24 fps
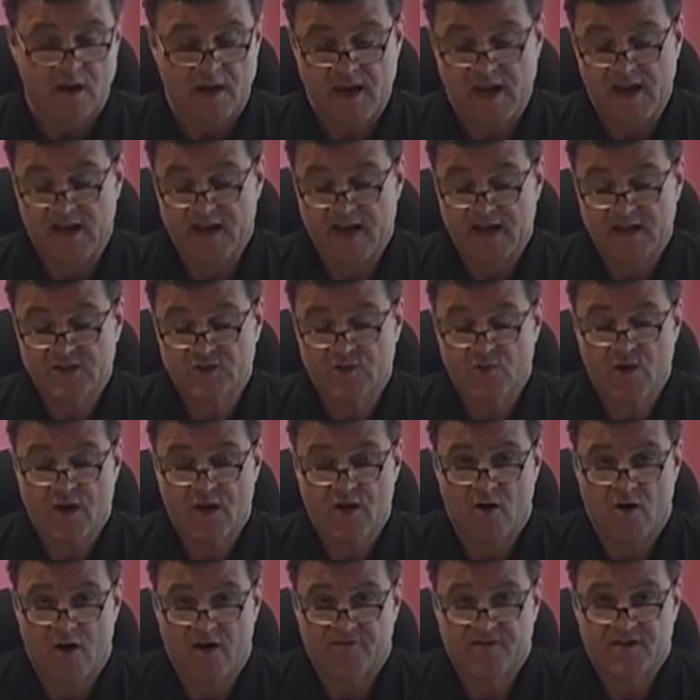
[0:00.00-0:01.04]
In x-ray,
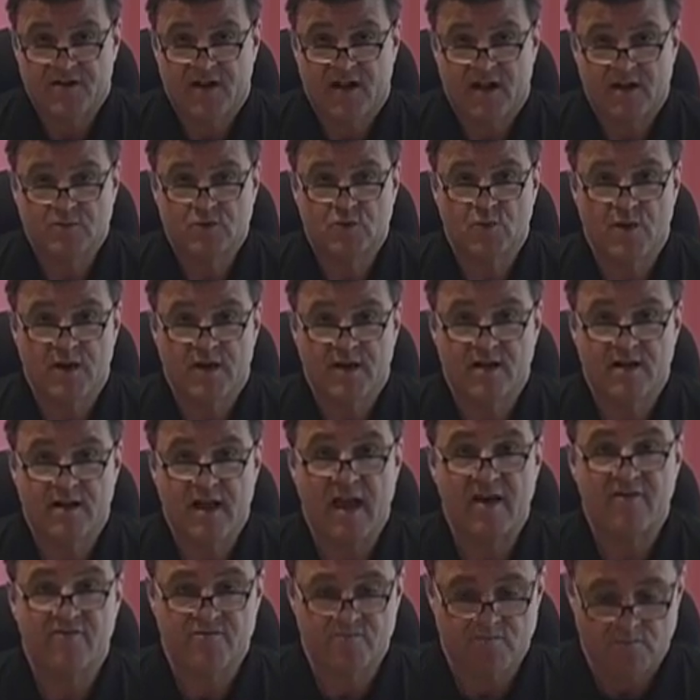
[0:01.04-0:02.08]
oftentimes we can
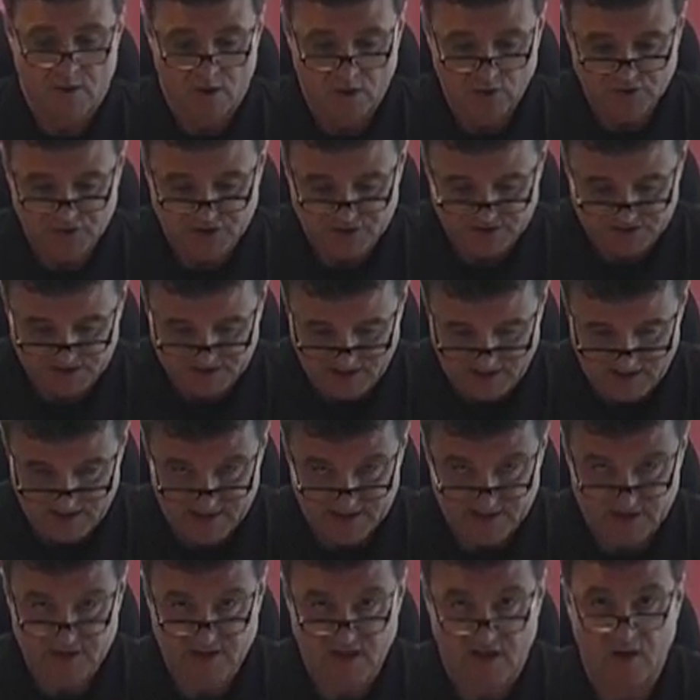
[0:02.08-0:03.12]
have motion
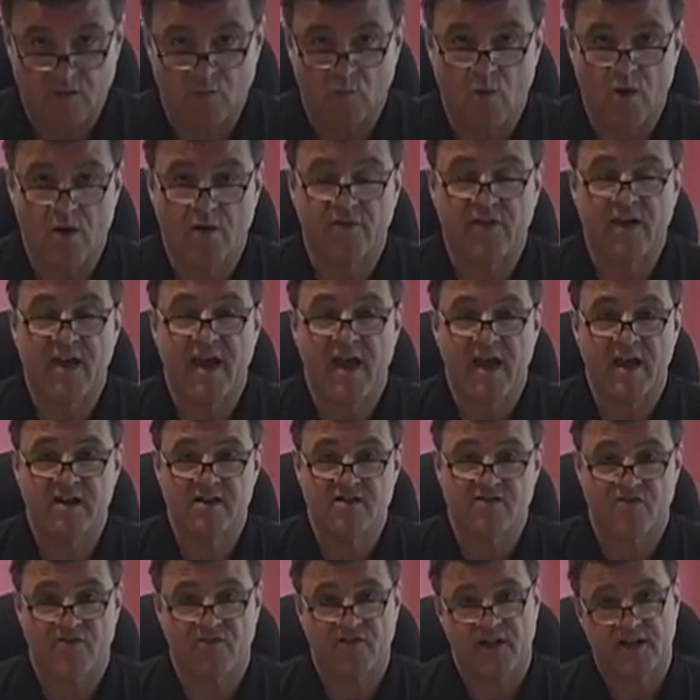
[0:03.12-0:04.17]
studies done where the head
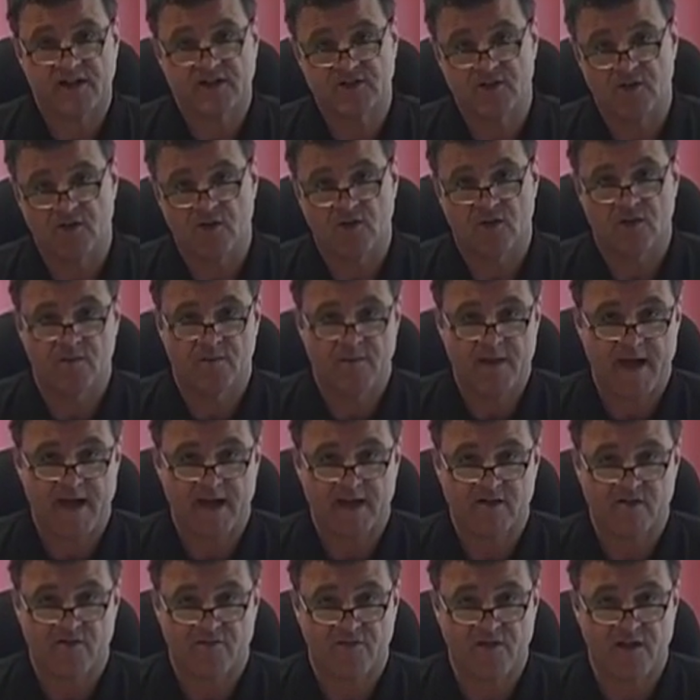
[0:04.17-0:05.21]
is flexing or the
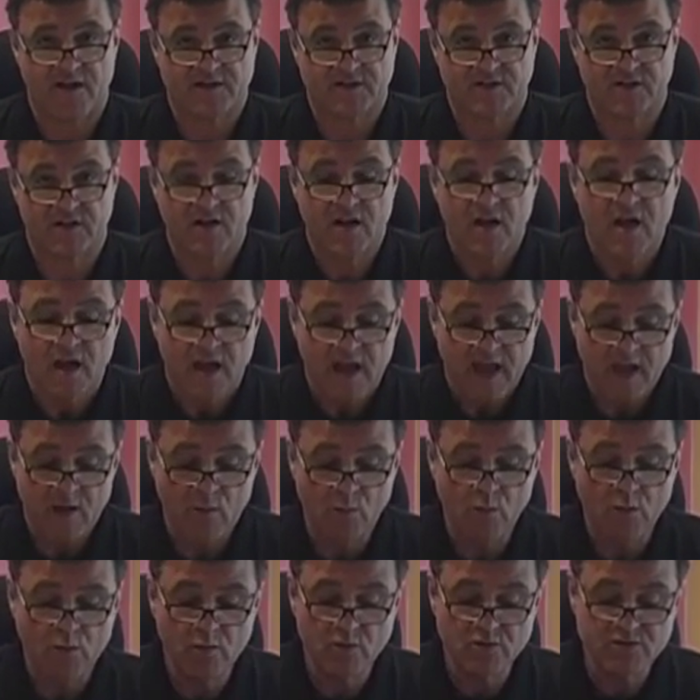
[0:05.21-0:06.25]
back is flexing,
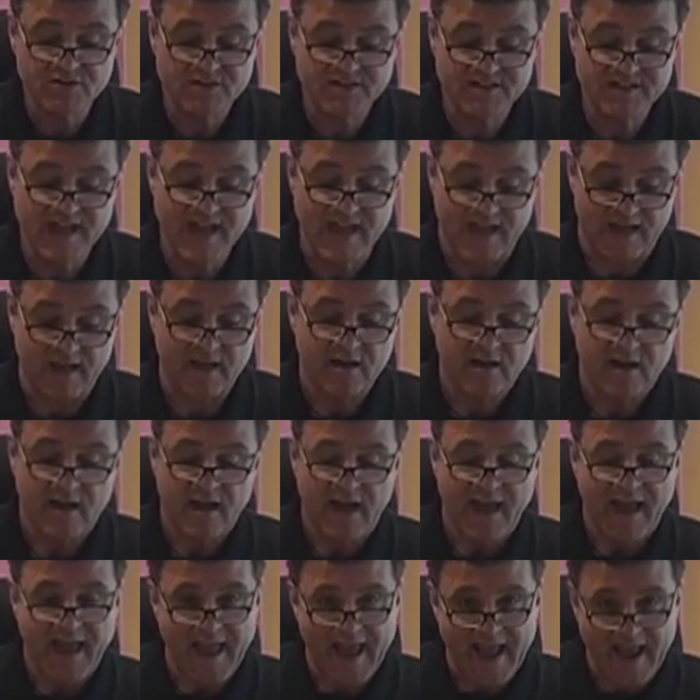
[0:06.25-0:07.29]
and we will see
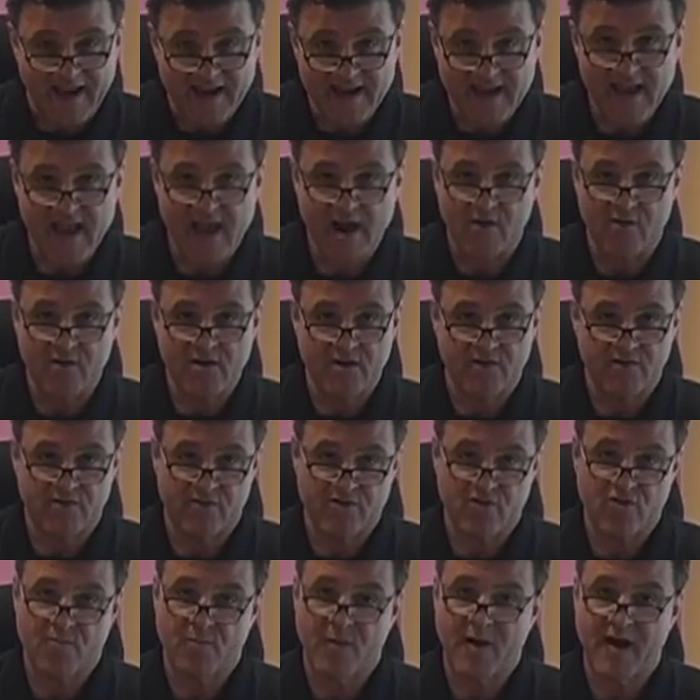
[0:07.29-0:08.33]
any area of the
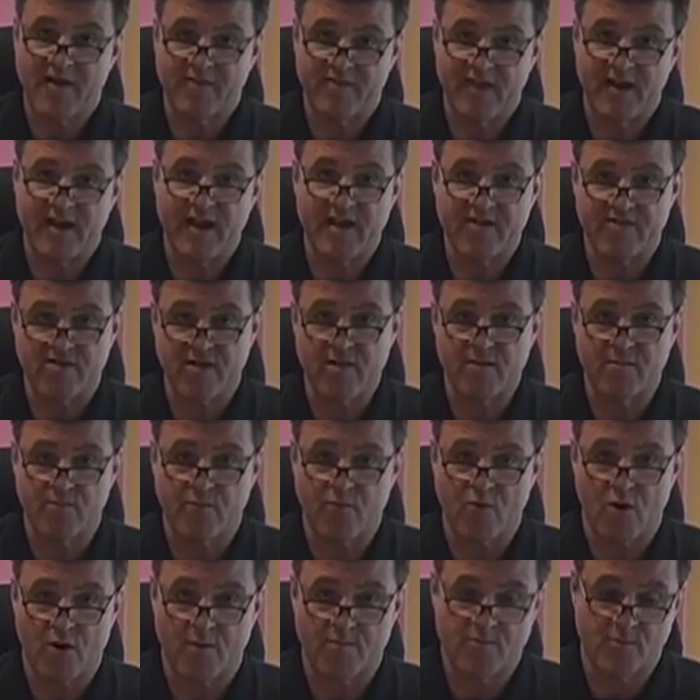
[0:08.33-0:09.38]
spine that has
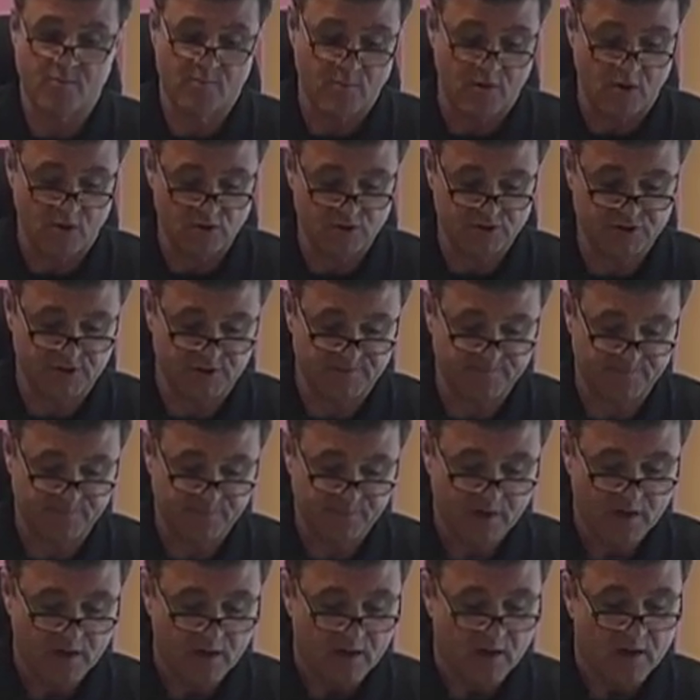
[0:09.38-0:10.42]
improper motion.
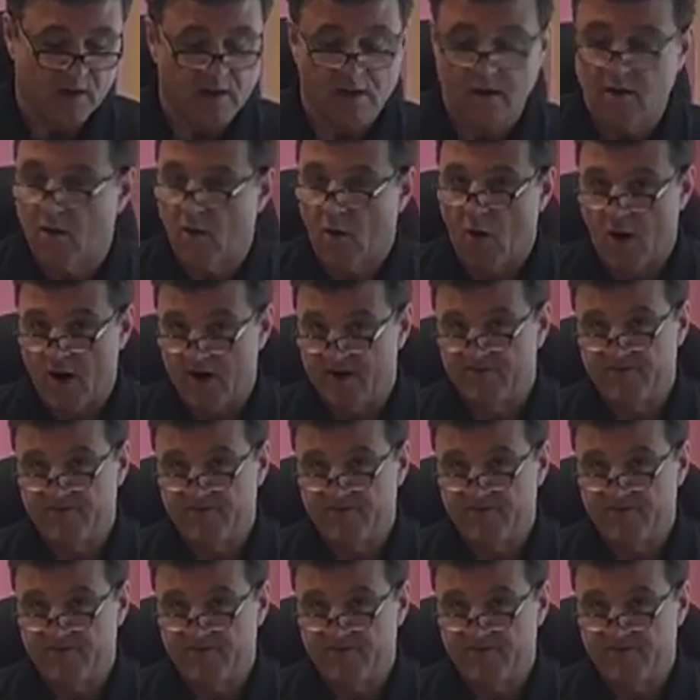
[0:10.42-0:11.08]
On a